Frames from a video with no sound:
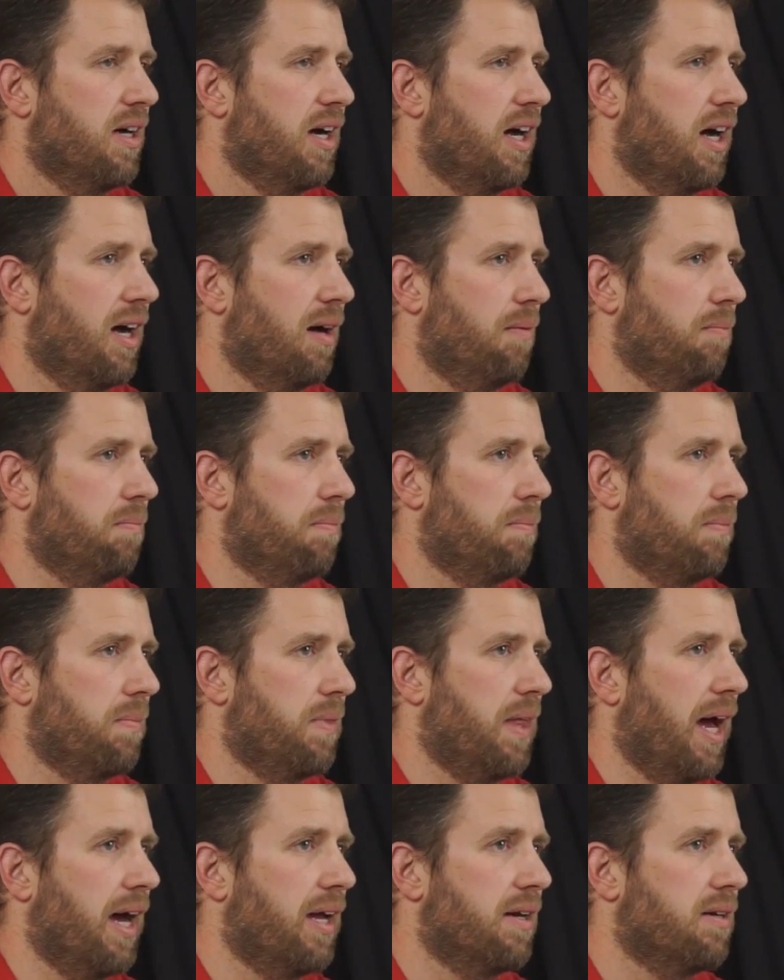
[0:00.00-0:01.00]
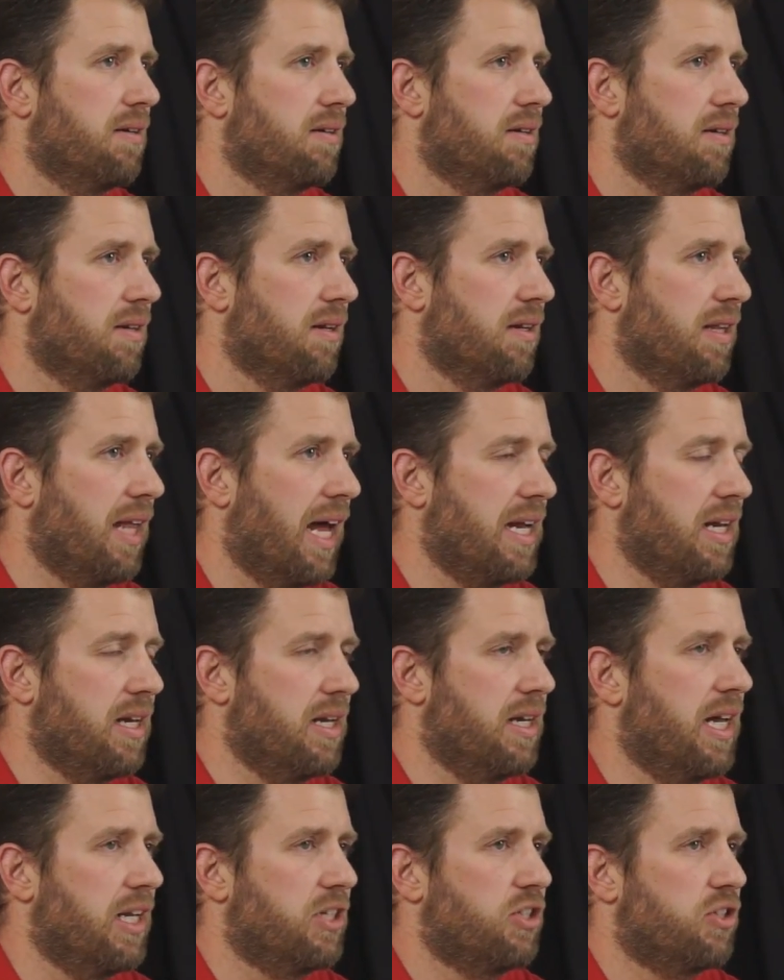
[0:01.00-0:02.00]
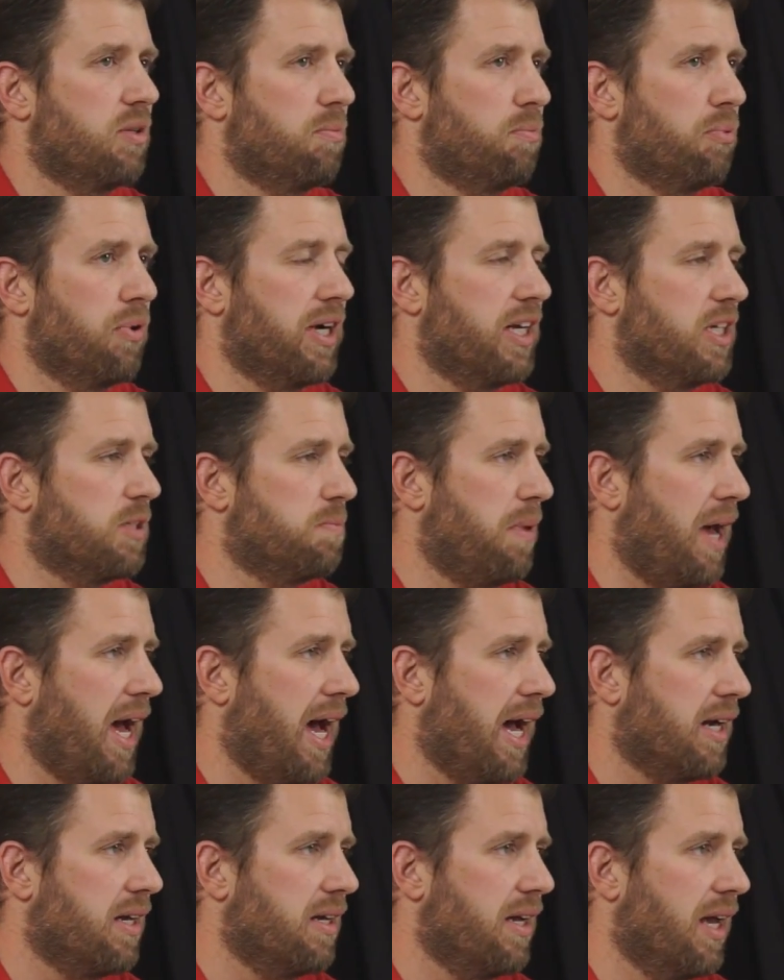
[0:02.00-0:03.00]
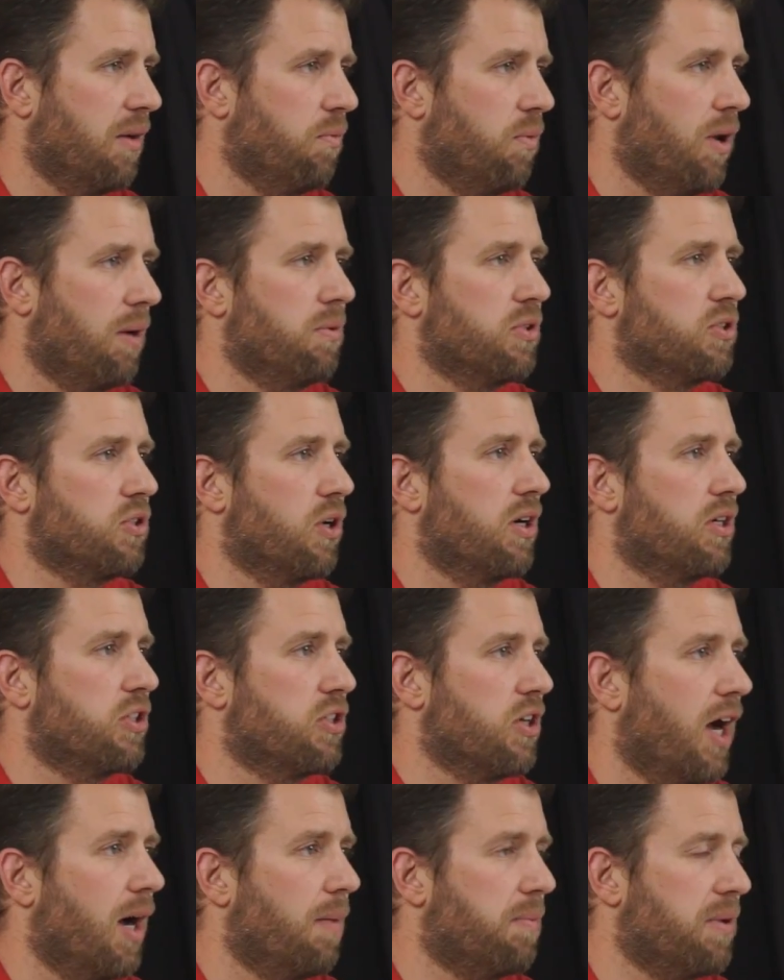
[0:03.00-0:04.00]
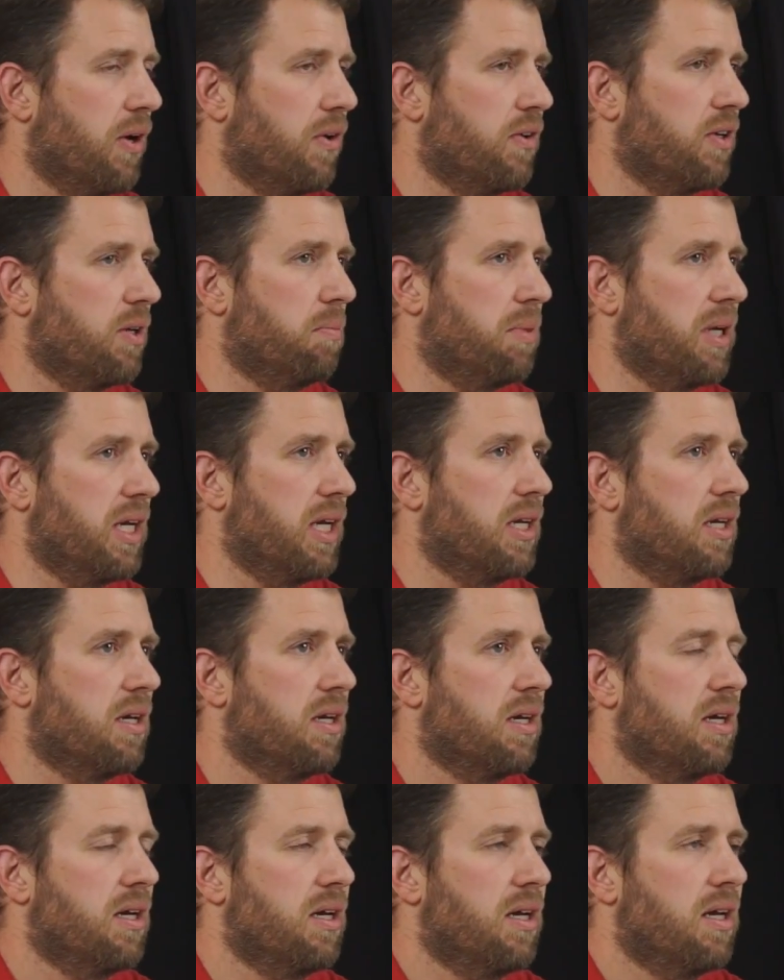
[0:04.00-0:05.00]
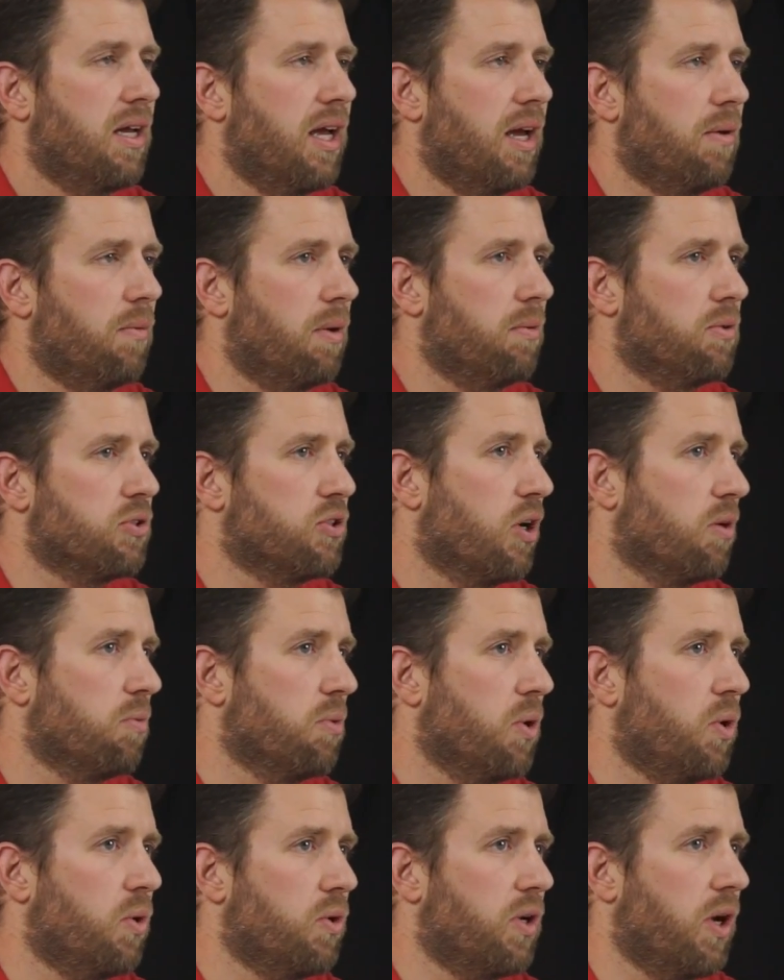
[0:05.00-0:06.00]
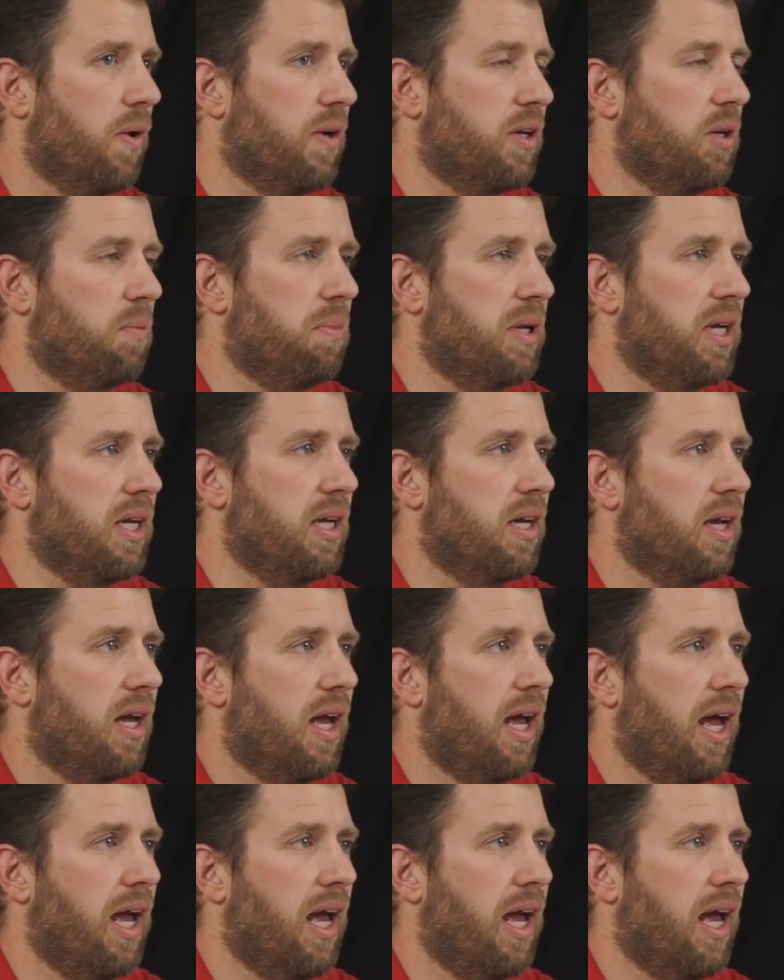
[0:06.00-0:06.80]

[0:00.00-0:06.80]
that niche to bring us back, and what was our job going to be, and what was our role going to be.